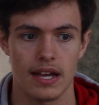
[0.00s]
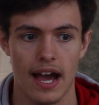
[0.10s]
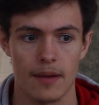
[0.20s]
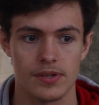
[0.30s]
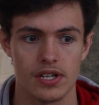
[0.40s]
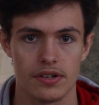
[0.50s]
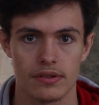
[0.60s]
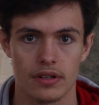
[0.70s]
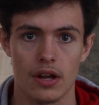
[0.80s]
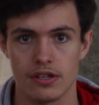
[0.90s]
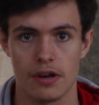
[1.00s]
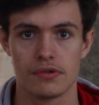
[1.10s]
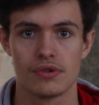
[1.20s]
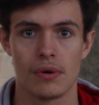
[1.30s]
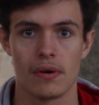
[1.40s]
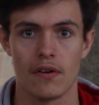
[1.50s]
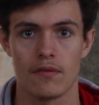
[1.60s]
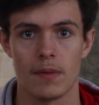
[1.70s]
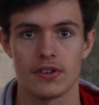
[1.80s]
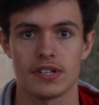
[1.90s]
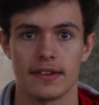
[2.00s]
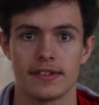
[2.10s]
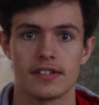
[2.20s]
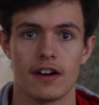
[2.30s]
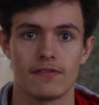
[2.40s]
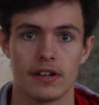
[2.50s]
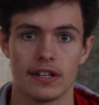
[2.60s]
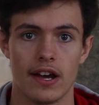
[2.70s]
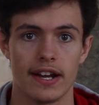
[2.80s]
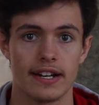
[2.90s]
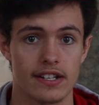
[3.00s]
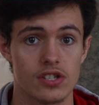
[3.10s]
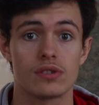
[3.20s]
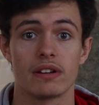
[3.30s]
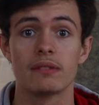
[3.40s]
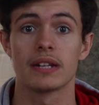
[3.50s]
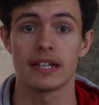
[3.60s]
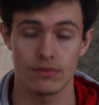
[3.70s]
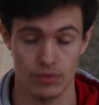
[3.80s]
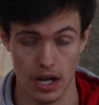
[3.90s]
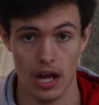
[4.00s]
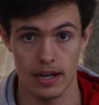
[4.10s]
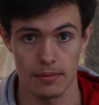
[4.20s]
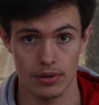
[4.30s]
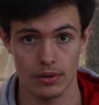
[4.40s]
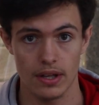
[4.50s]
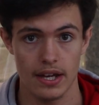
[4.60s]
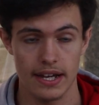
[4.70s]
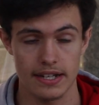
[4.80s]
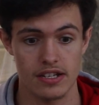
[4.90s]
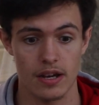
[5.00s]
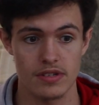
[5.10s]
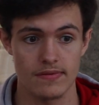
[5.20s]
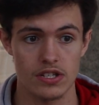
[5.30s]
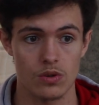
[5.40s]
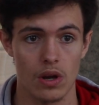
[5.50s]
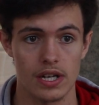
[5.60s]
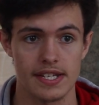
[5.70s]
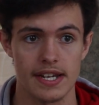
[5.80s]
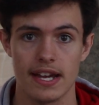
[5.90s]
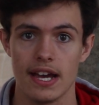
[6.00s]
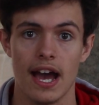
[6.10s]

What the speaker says: absolute lotto draw of most other stuff online, extremely reliable in terms of its quality.